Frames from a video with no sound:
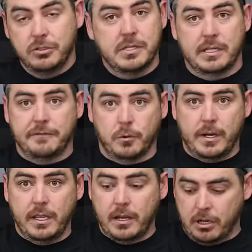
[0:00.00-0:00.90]
You could, if you're
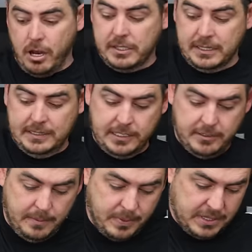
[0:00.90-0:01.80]
working on a car, you can
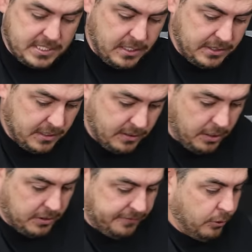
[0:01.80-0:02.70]
literally put this on
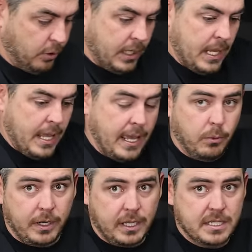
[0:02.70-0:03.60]
the floor
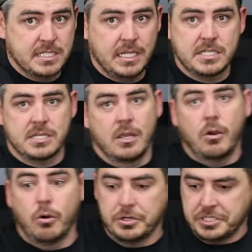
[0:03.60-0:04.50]
and work on the seats
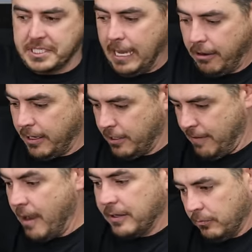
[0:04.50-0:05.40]
or just carry it
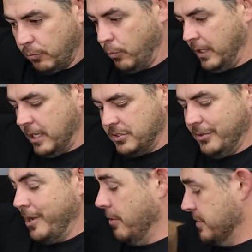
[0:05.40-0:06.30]
around and work as
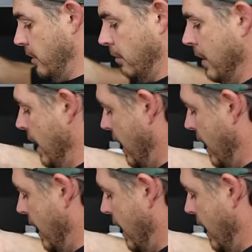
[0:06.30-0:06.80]
you go. So